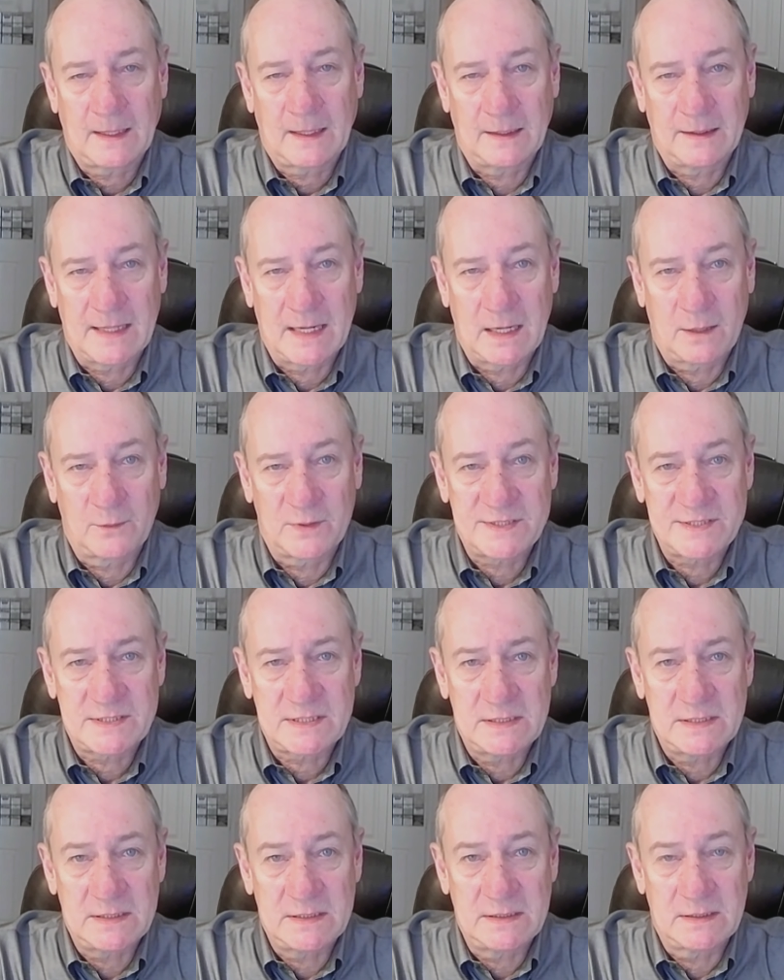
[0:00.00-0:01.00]
and now we
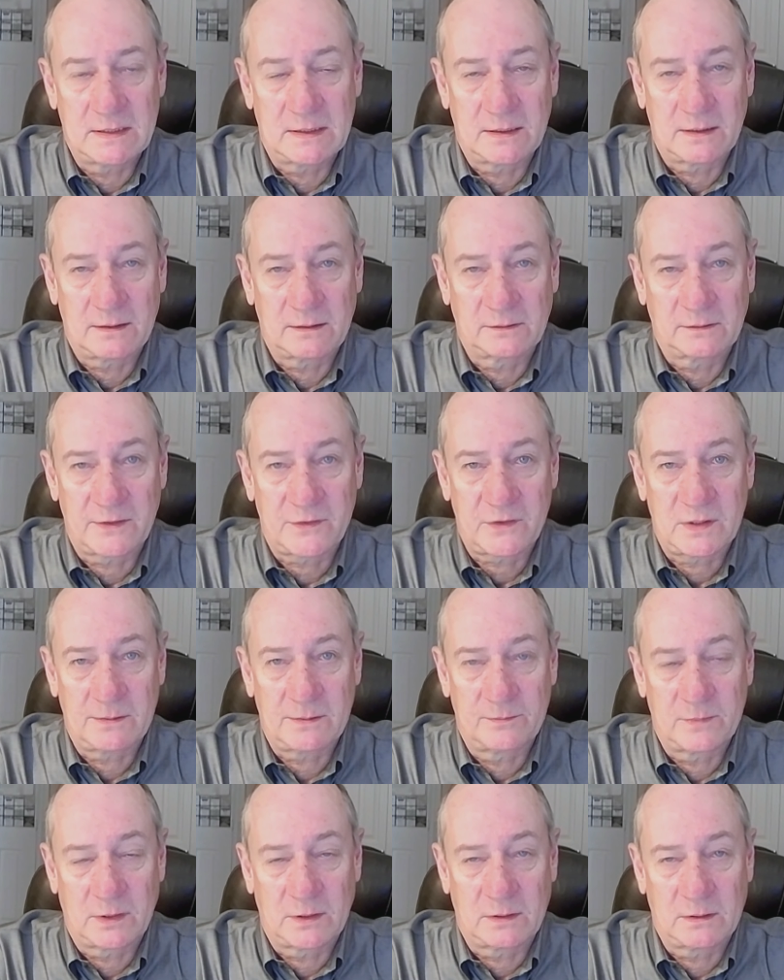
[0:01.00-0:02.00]
see
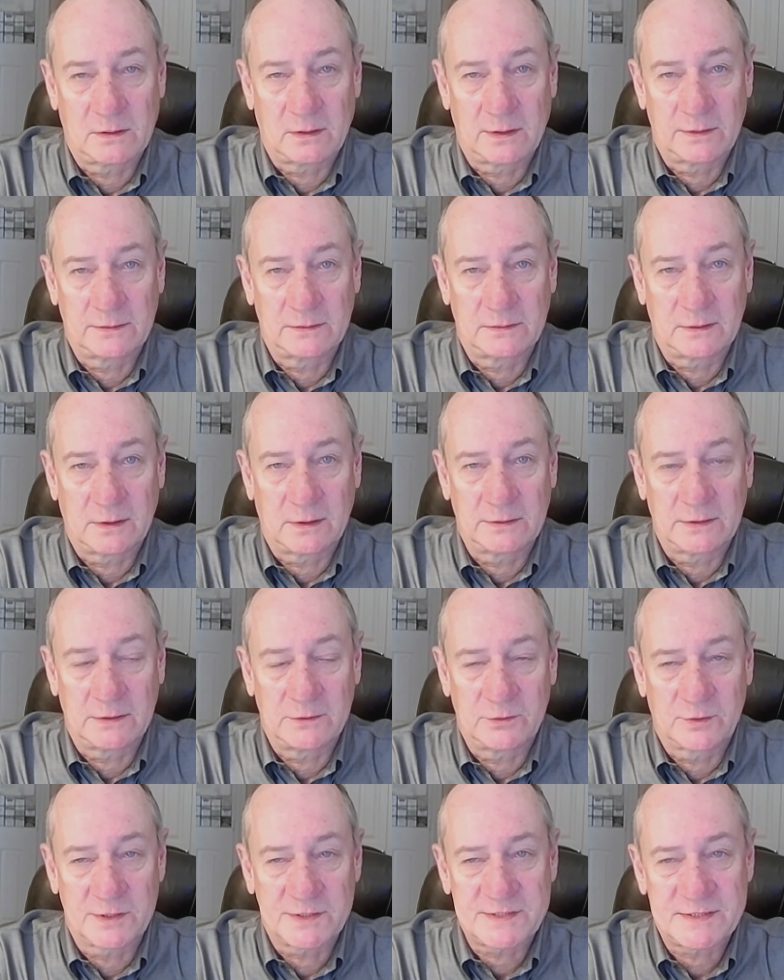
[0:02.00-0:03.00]
lithium on the
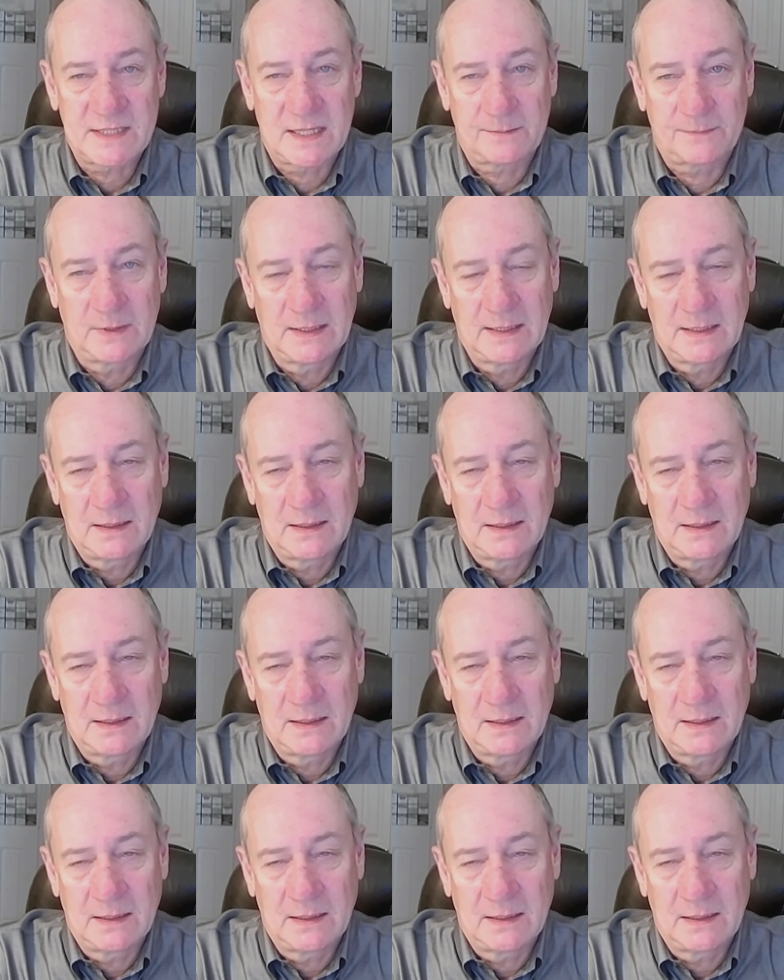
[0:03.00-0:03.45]
doorstep.